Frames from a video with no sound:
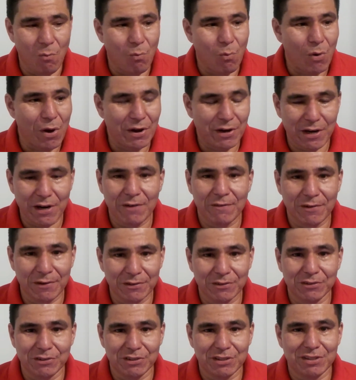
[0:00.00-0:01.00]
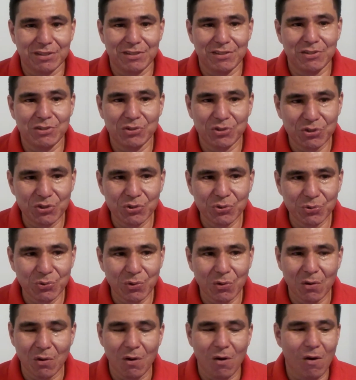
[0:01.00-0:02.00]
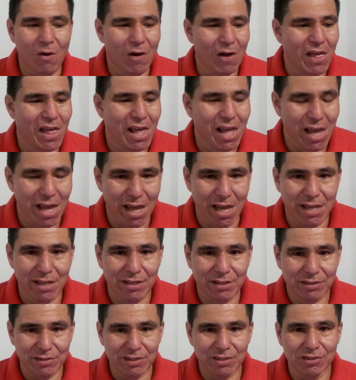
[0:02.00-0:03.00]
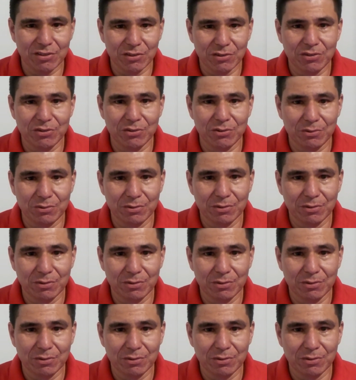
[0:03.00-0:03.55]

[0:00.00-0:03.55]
whatever you do, anything you do.